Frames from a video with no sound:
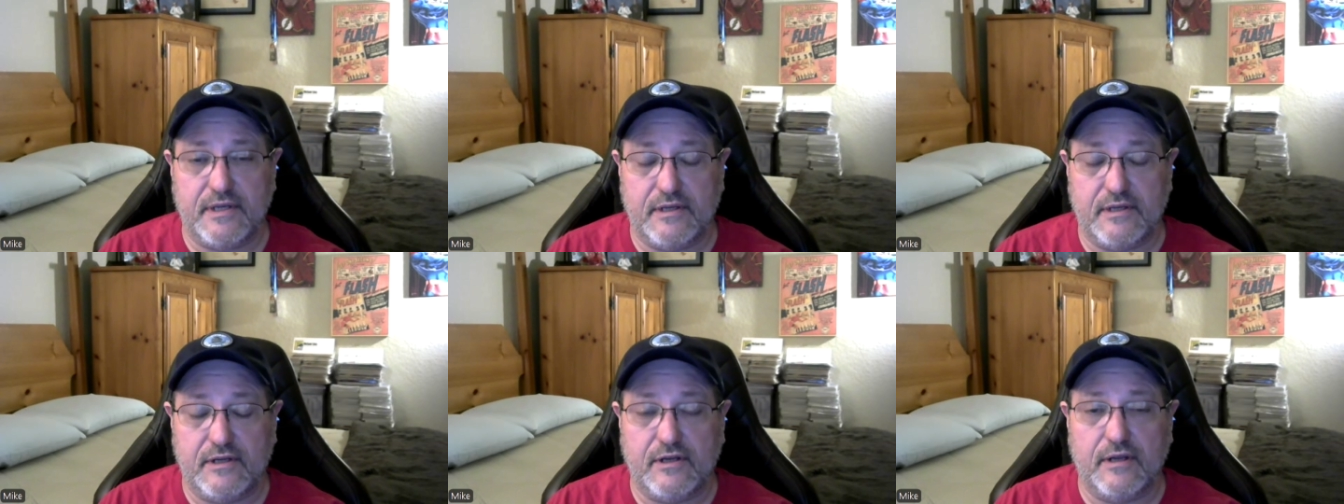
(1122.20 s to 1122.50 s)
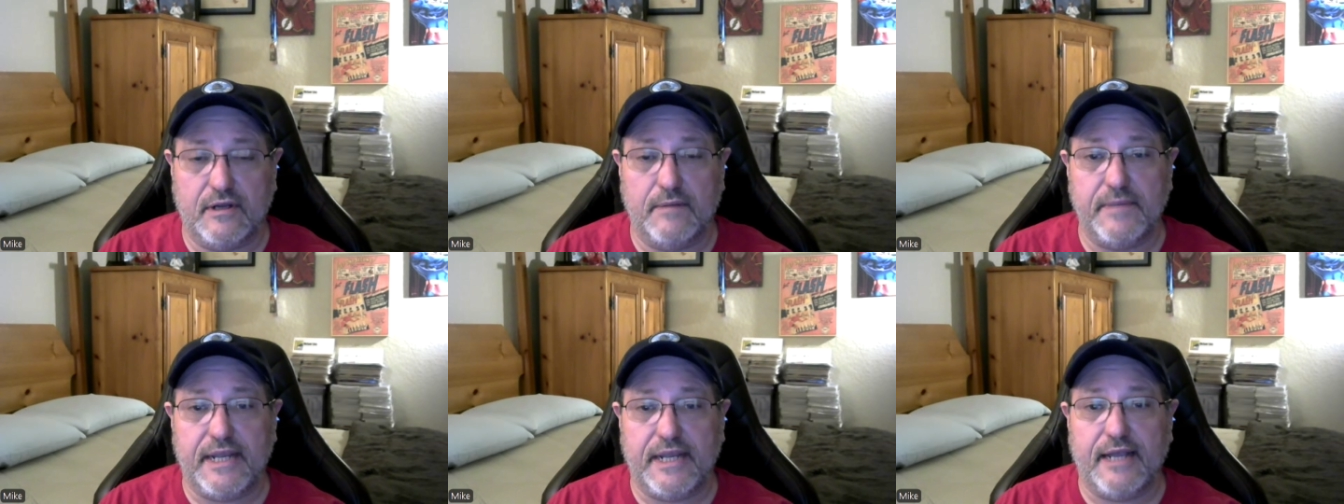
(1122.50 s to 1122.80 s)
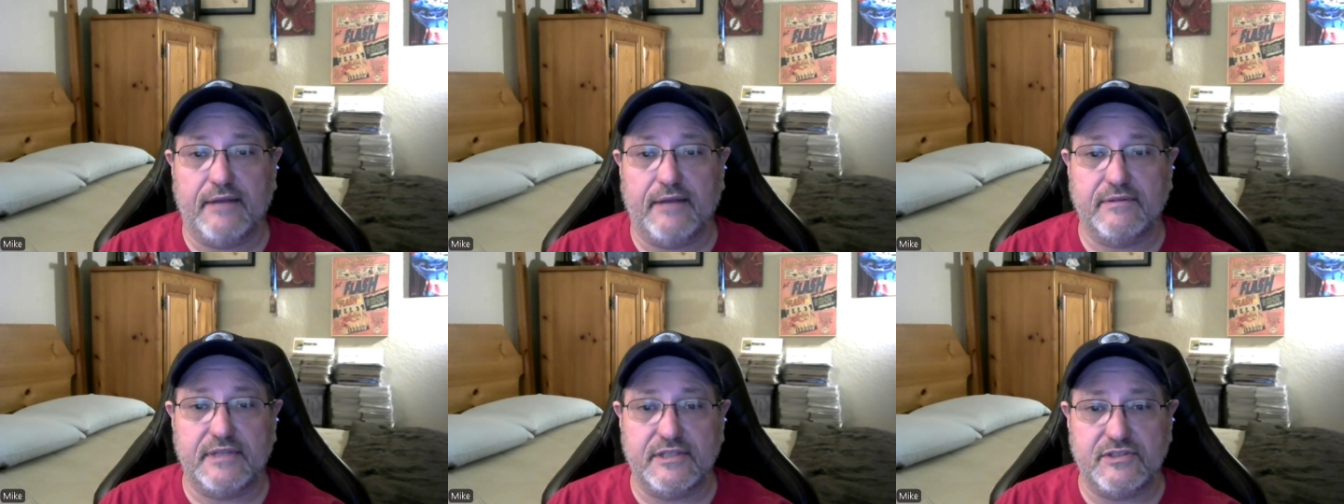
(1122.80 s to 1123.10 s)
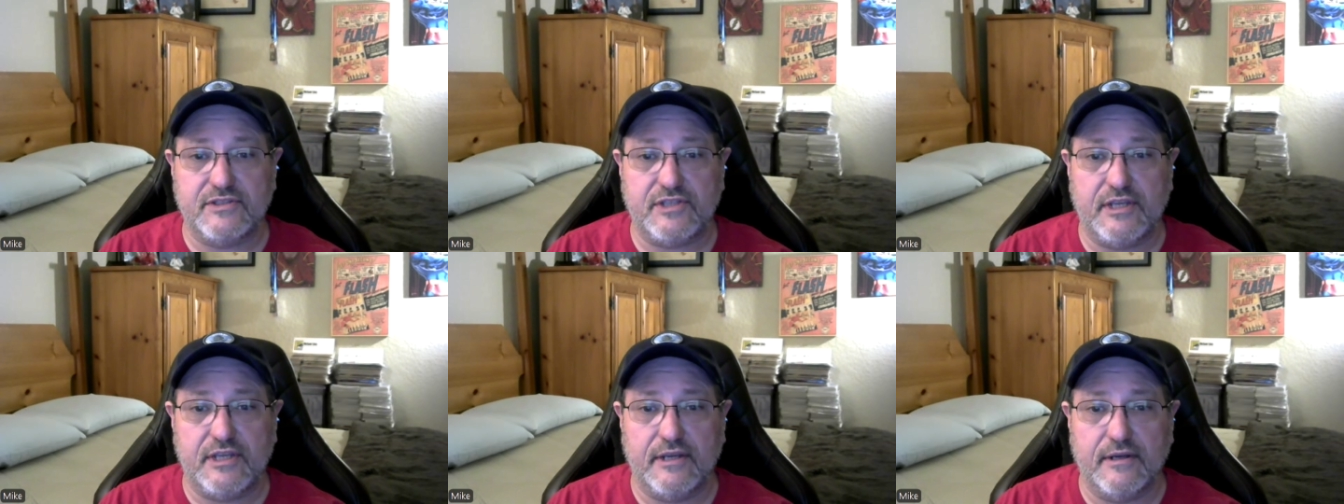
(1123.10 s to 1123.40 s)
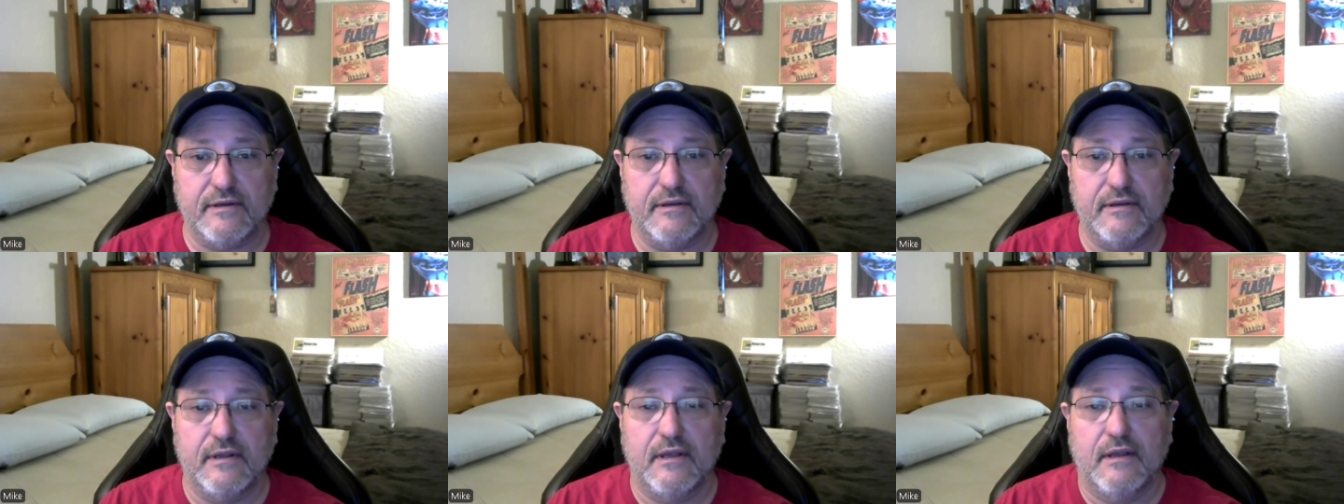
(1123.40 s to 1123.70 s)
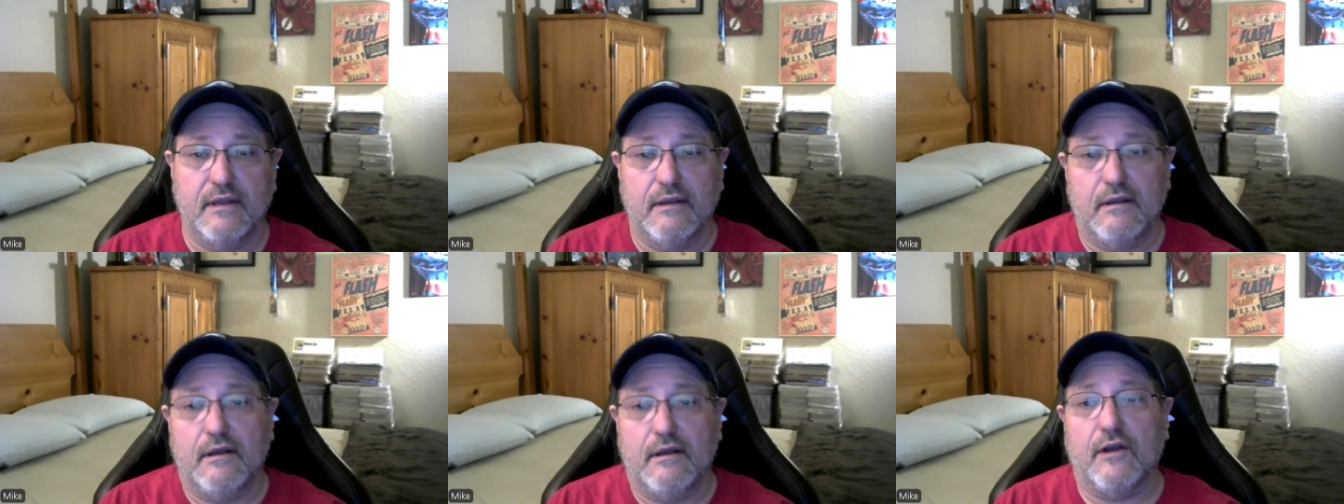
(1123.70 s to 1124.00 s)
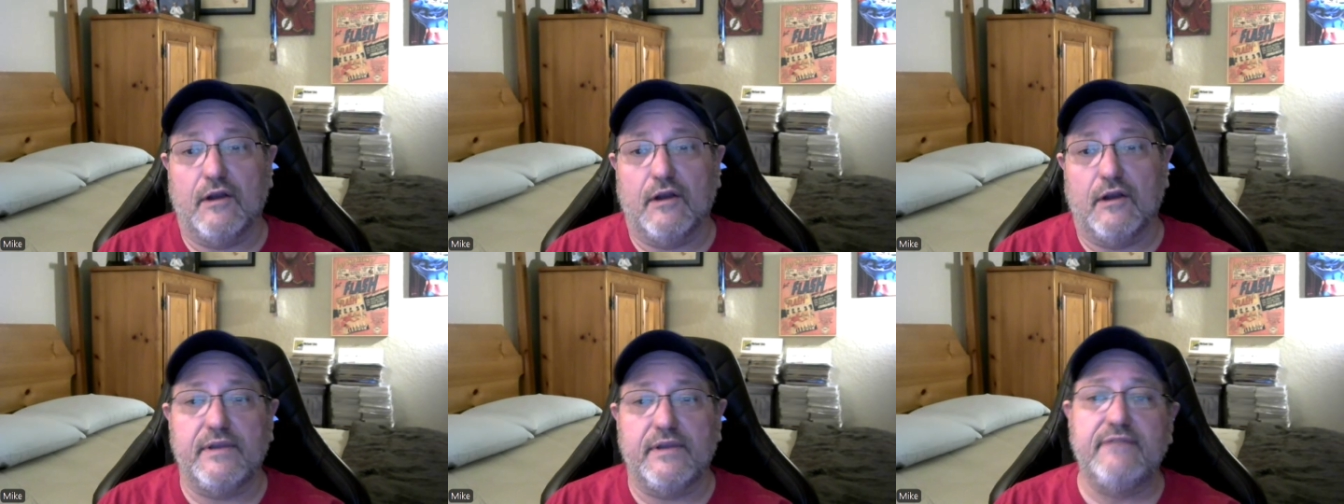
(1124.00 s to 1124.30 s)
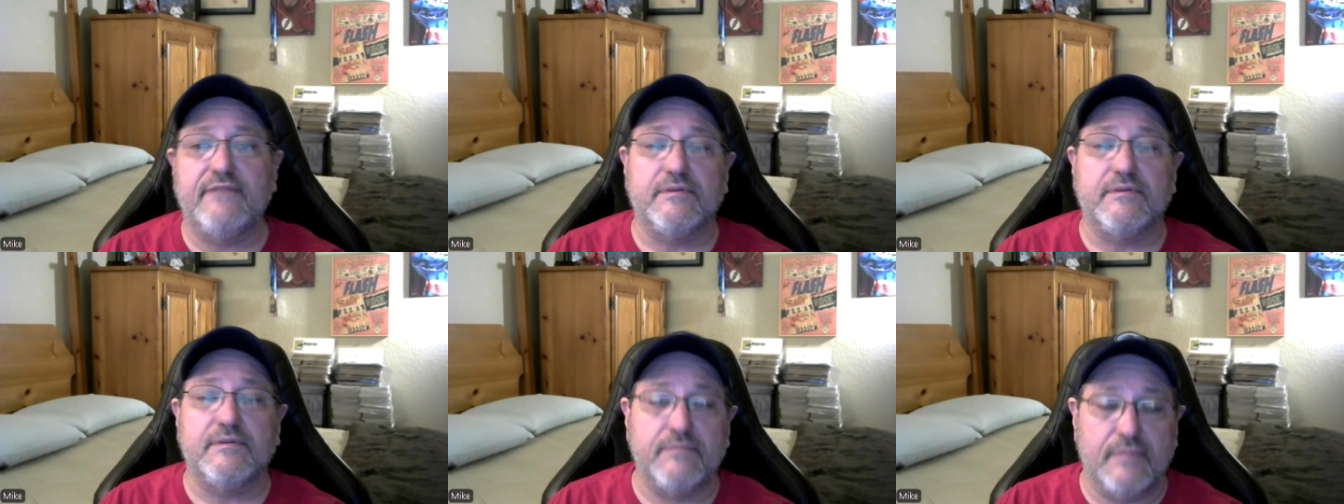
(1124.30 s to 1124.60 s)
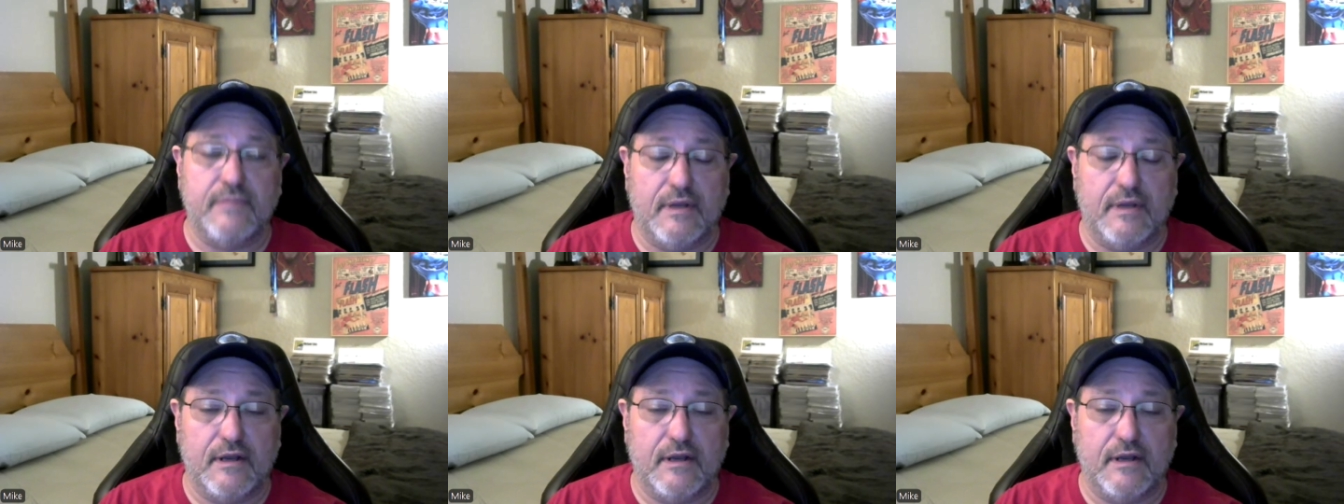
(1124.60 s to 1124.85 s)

coming out this year are even